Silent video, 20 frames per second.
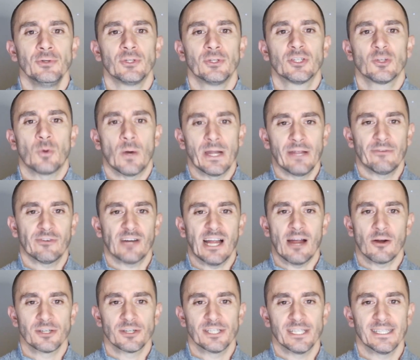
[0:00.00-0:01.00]
24
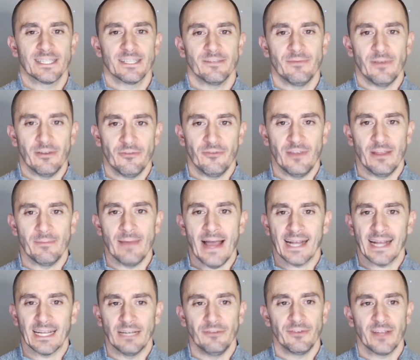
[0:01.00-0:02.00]
hours to submit
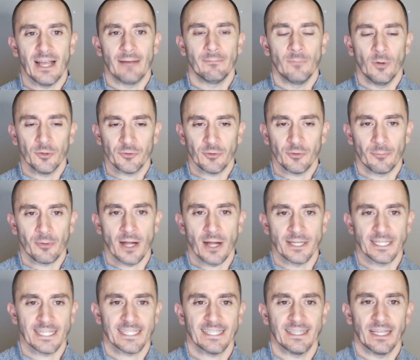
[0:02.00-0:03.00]
feedback, and if you've got multiple
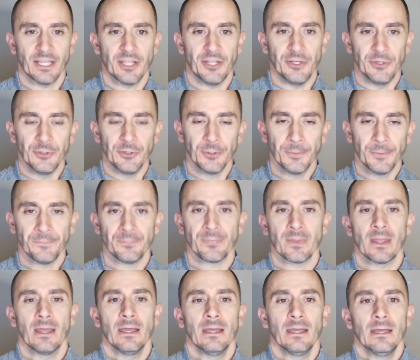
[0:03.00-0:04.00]
projects in the queue.
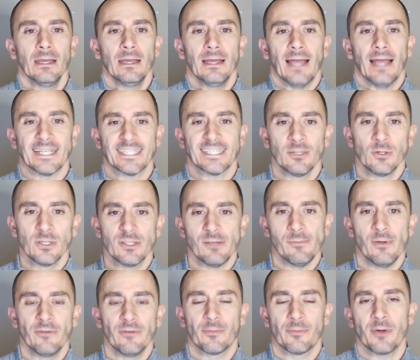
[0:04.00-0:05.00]
As soon as you
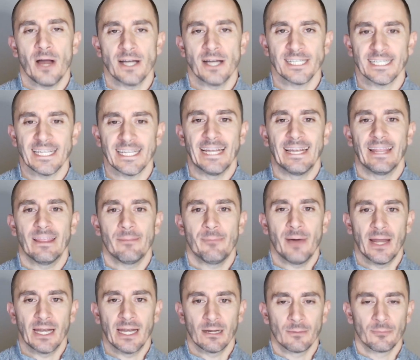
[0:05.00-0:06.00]
move a project into the
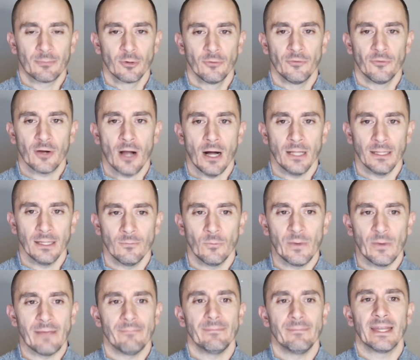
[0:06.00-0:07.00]
pending approval column,
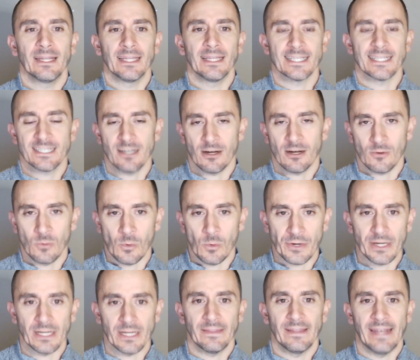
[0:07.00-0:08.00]
we immediately start
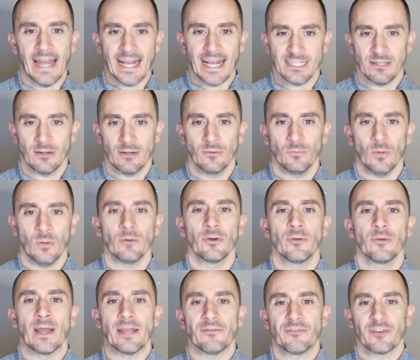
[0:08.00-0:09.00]
working on the next one while we
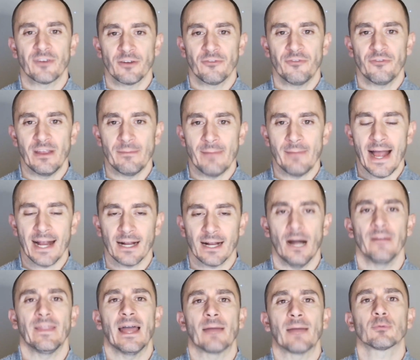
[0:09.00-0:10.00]
wait for your feedback
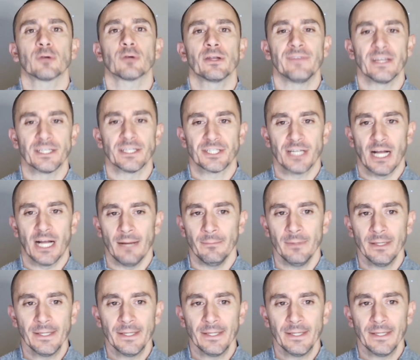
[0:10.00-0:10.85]
on that previous job.